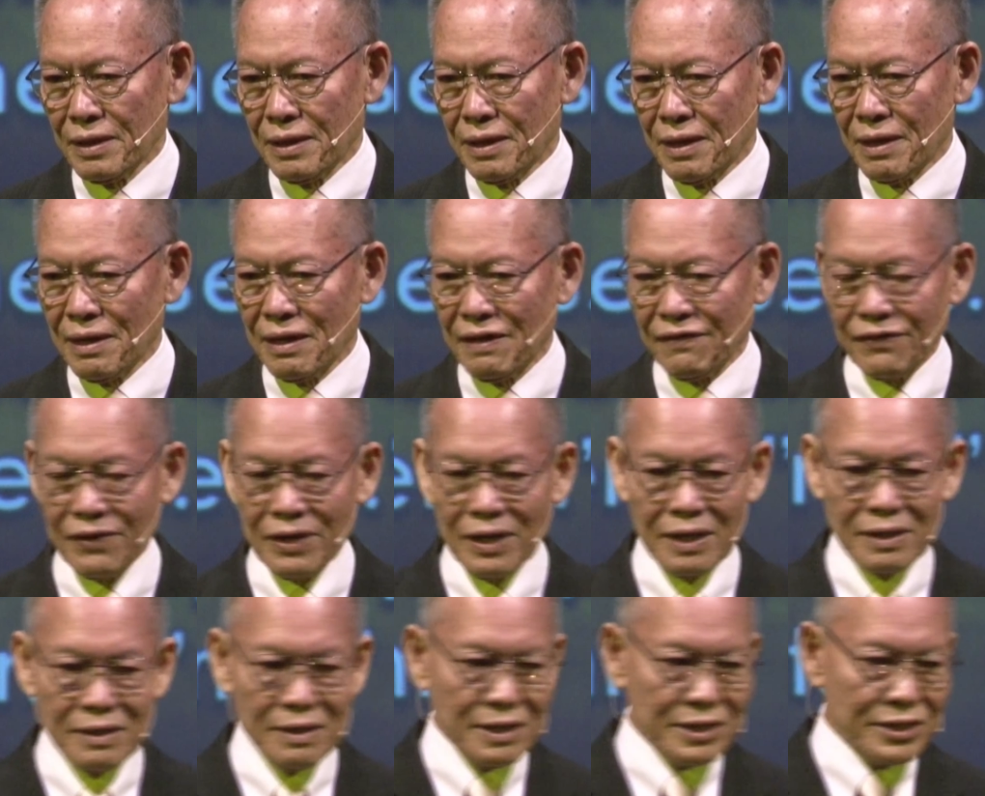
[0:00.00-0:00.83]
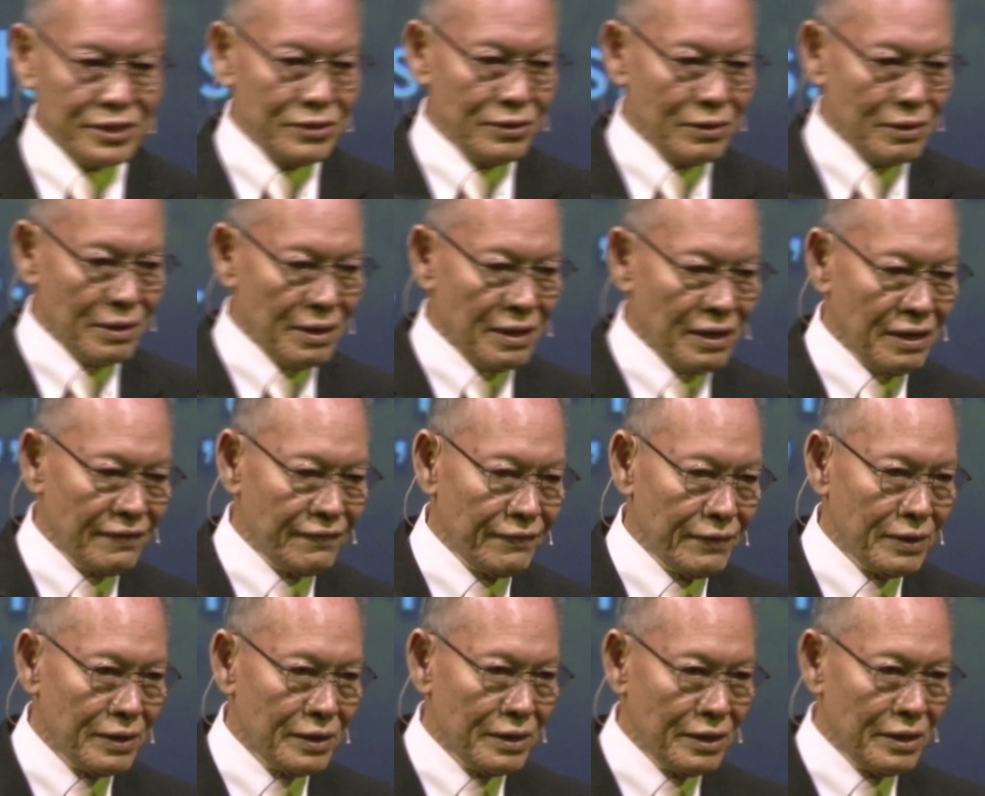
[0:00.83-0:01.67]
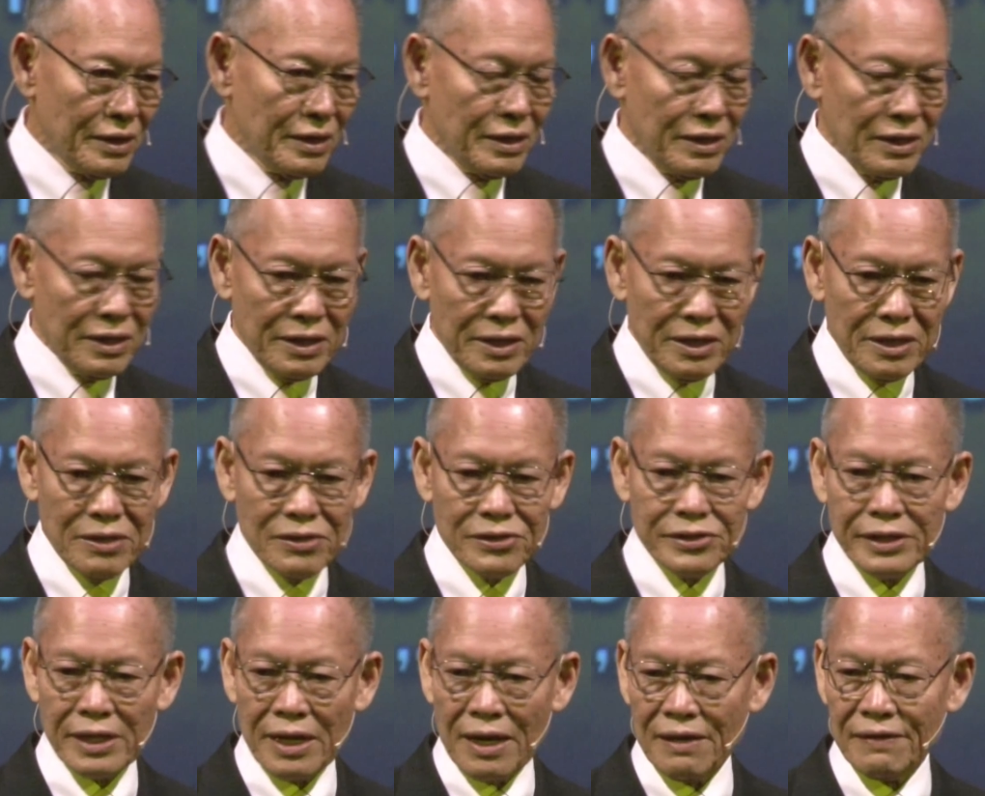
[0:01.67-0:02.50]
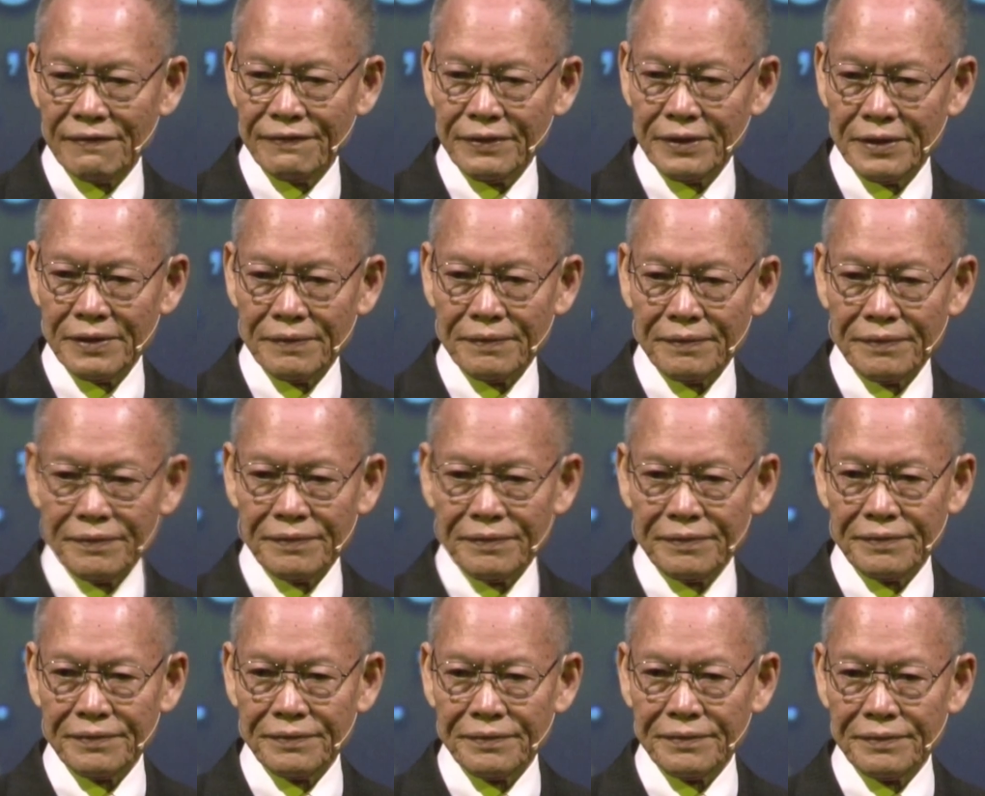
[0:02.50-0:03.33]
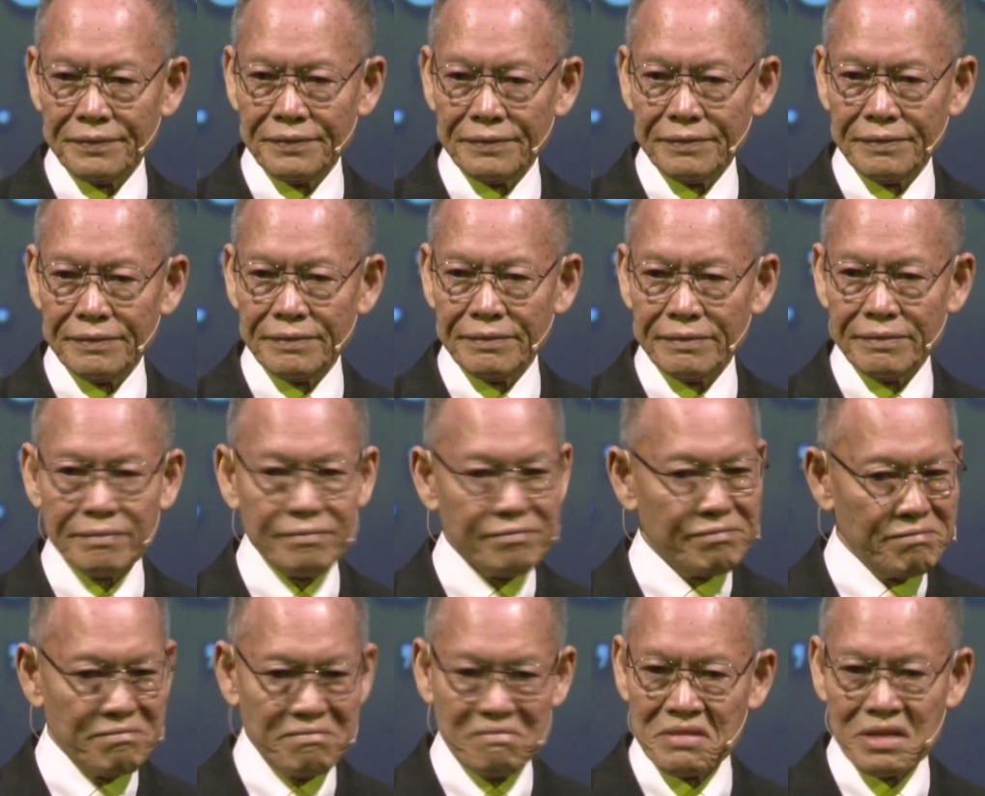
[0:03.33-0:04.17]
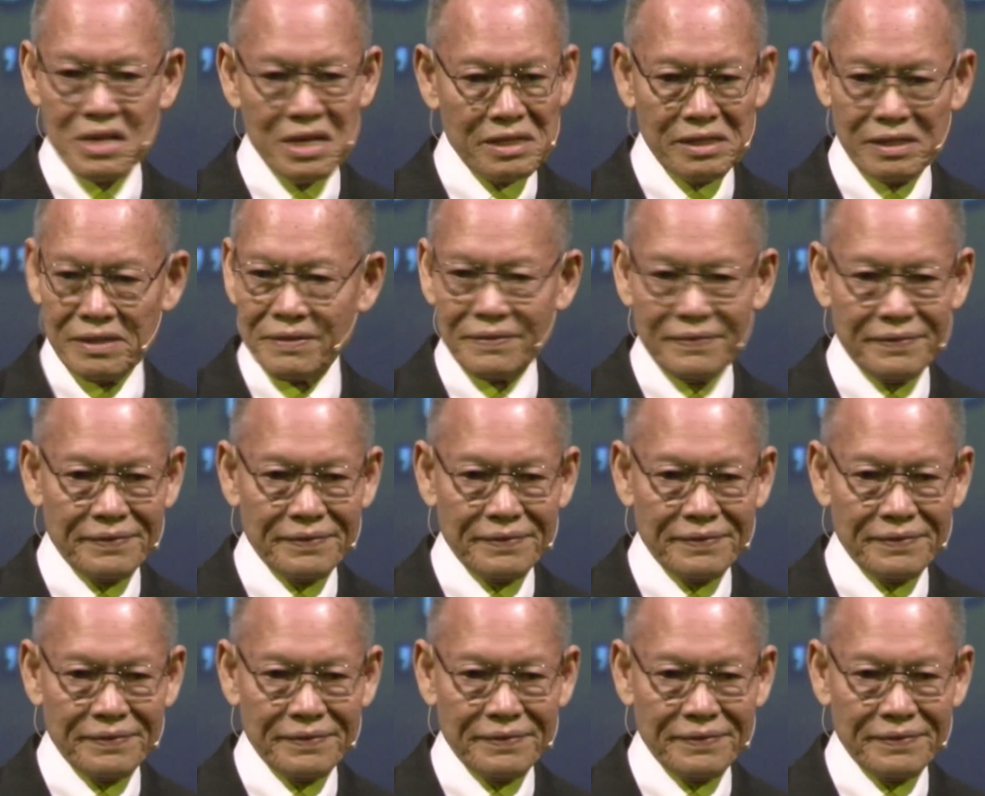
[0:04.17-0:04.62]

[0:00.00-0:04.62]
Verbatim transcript: Love God as you love yourself? None.